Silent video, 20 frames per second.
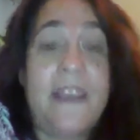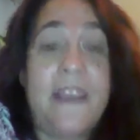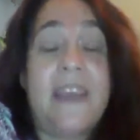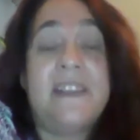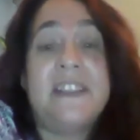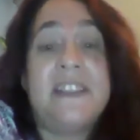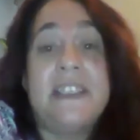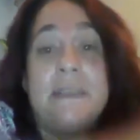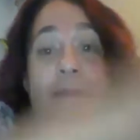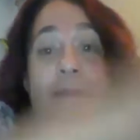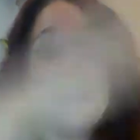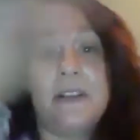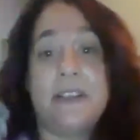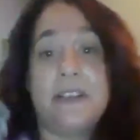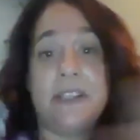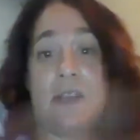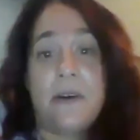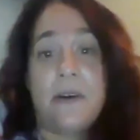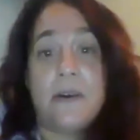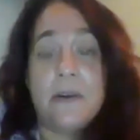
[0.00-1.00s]
that
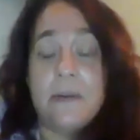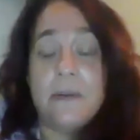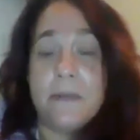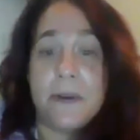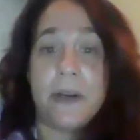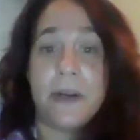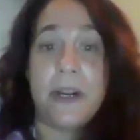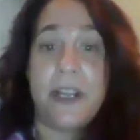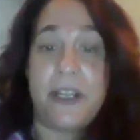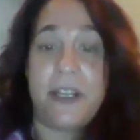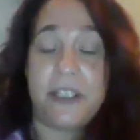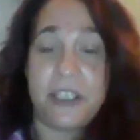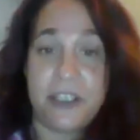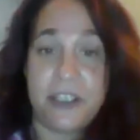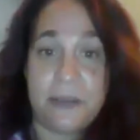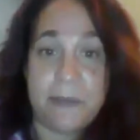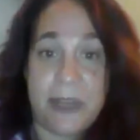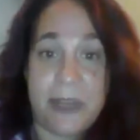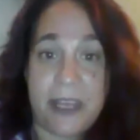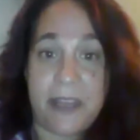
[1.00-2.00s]
spills over
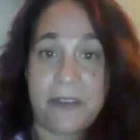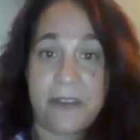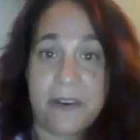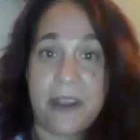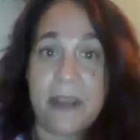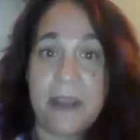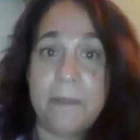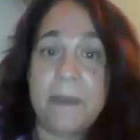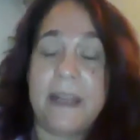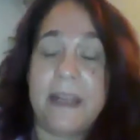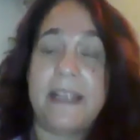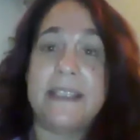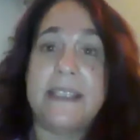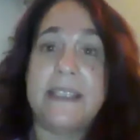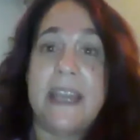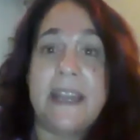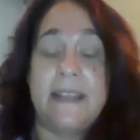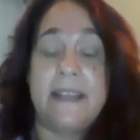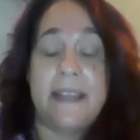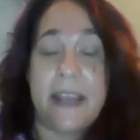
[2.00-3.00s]
into my other companies.
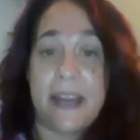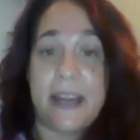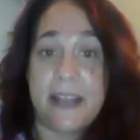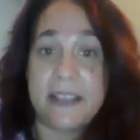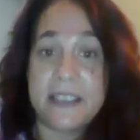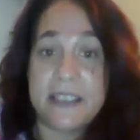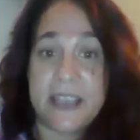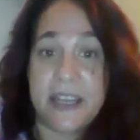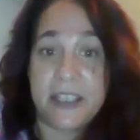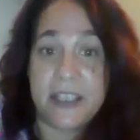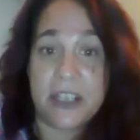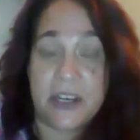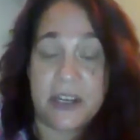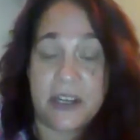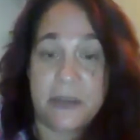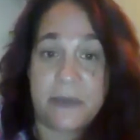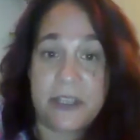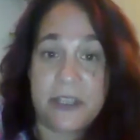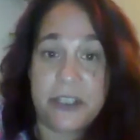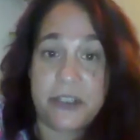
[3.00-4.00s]
And then I signed
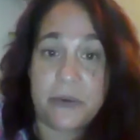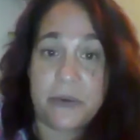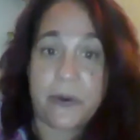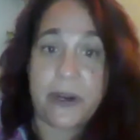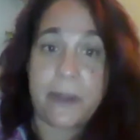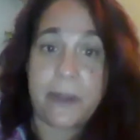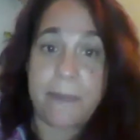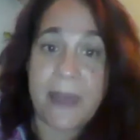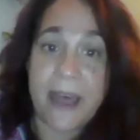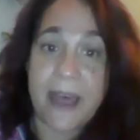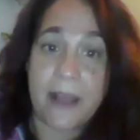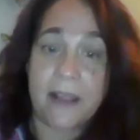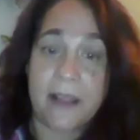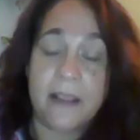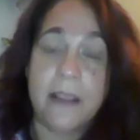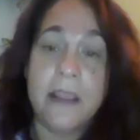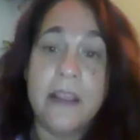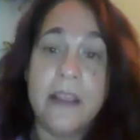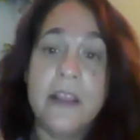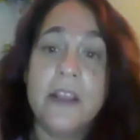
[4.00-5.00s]
on with Tori Bell.
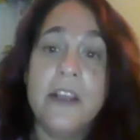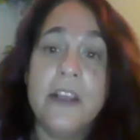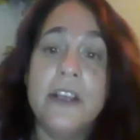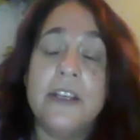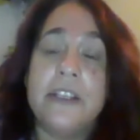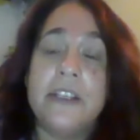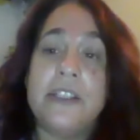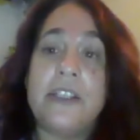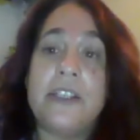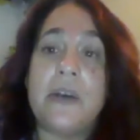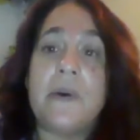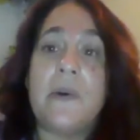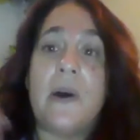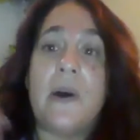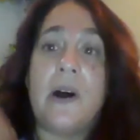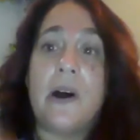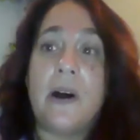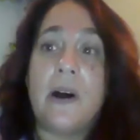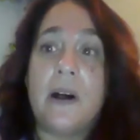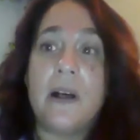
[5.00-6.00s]
So
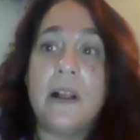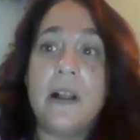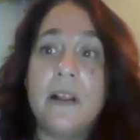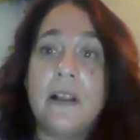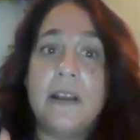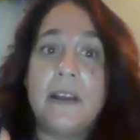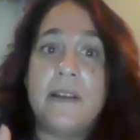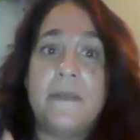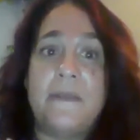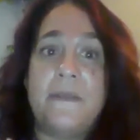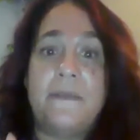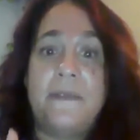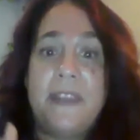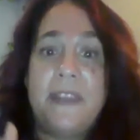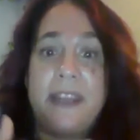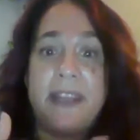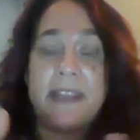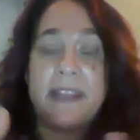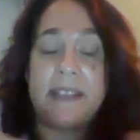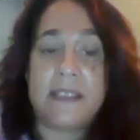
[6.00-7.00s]
all of
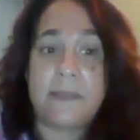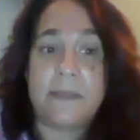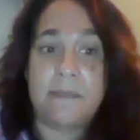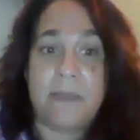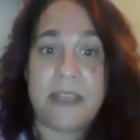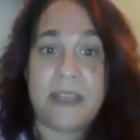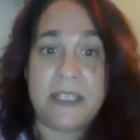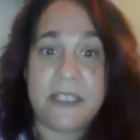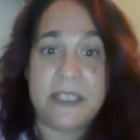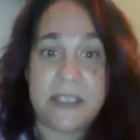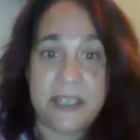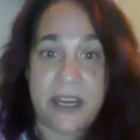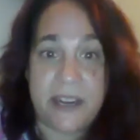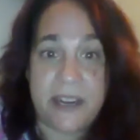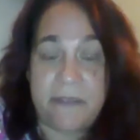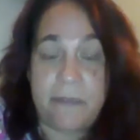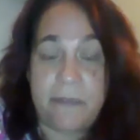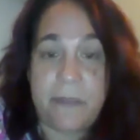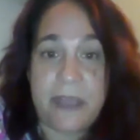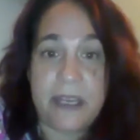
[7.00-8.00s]
these months that
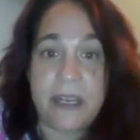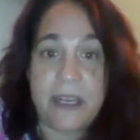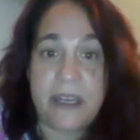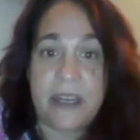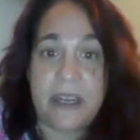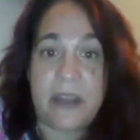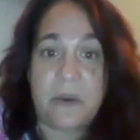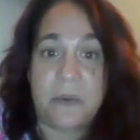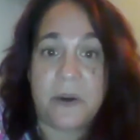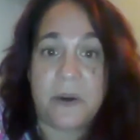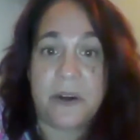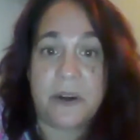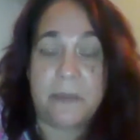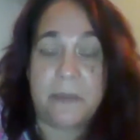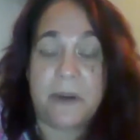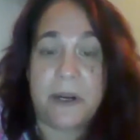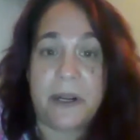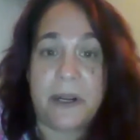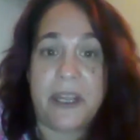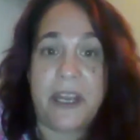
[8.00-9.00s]
I've been in network
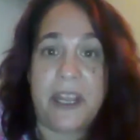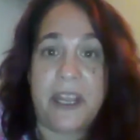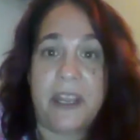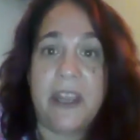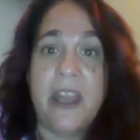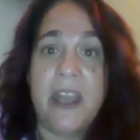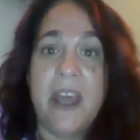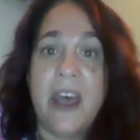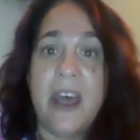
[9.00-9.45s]
marketing,